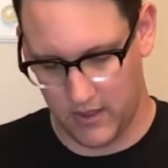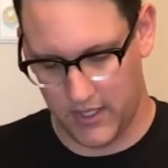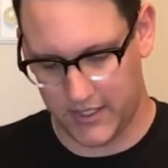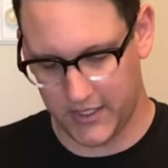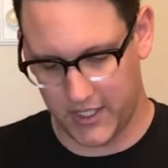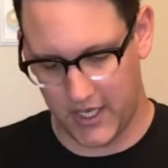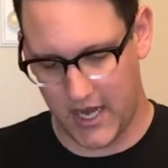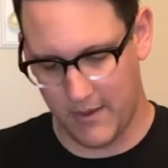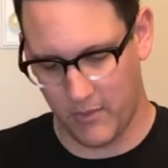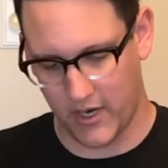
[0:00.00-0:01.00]
this is the
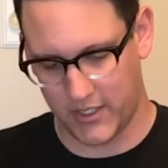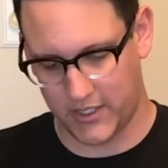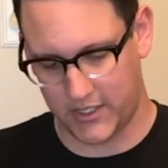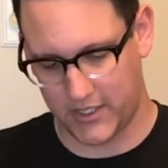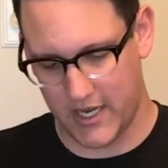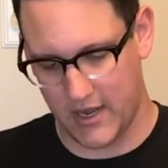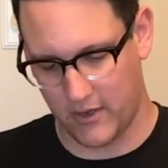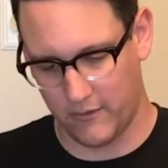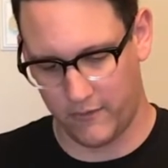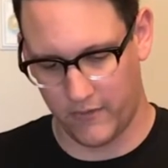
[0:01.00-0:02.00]
camera
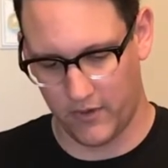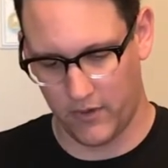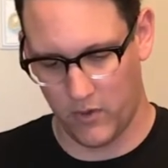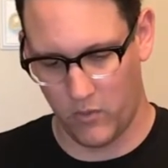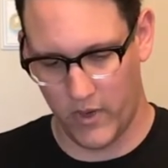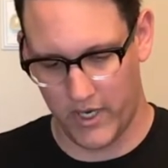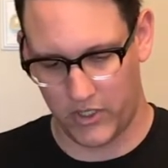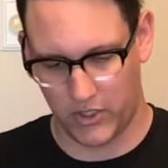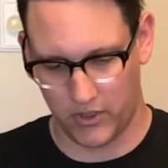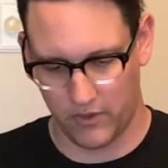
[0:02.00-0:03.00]
itself,
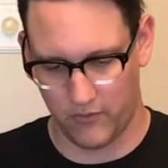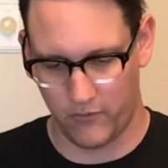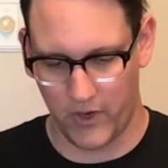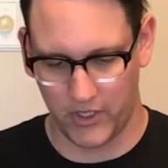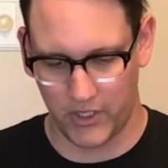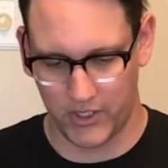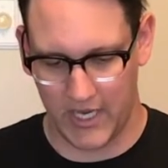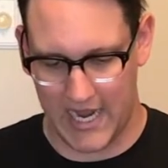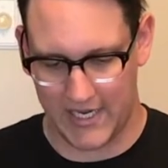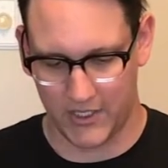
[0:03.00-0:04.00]
which
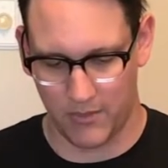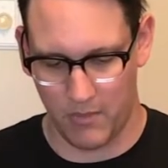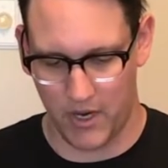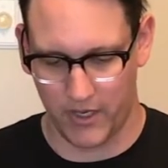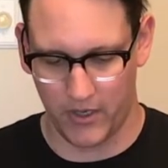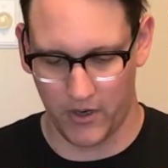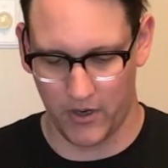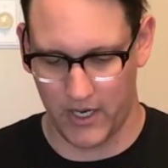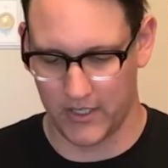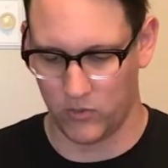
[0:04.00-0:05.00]
functions as the
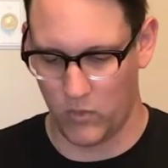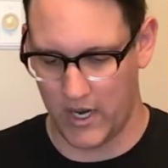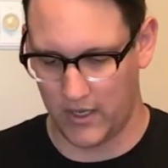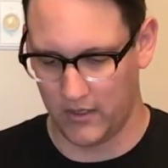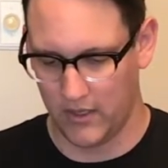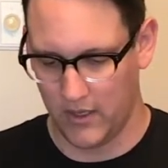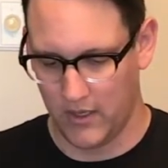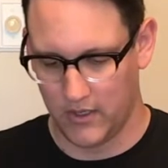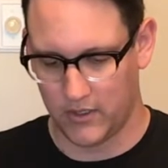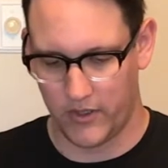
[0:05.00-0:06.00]
monitor as well.
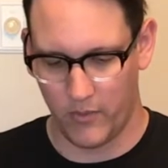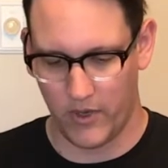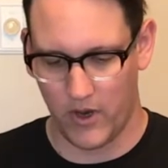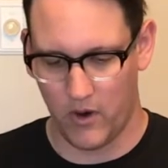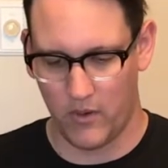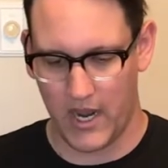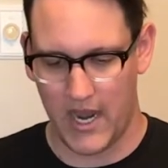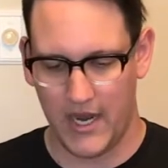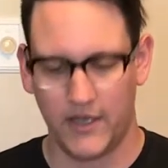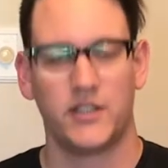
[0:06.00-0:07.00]
So there we go,
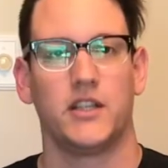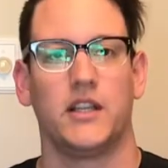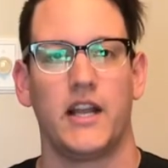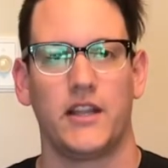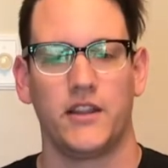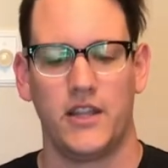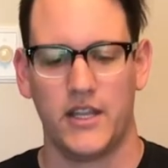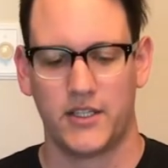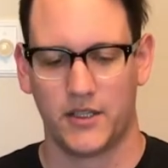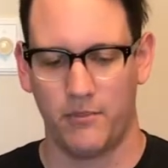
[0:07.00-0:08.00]
hangs like
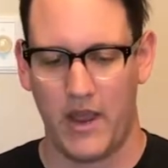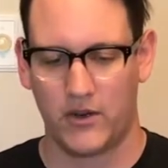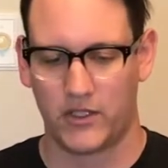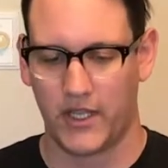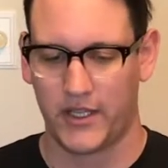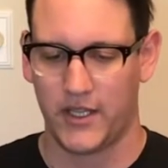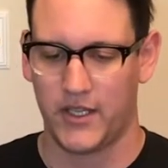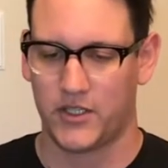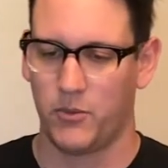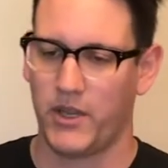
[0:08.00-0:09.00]
this, mounts like
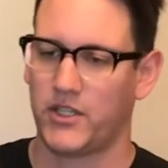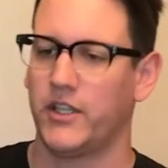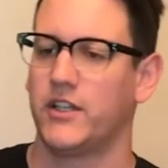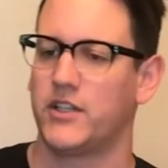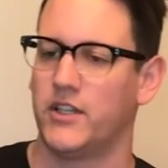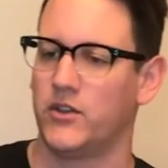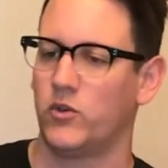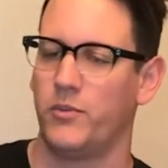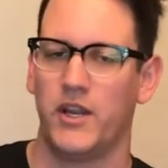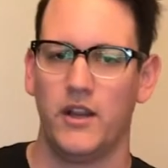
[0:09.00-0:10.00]
this. So basically
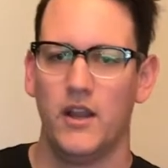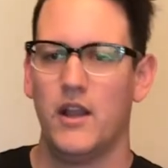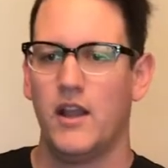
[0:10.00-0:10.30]
this would be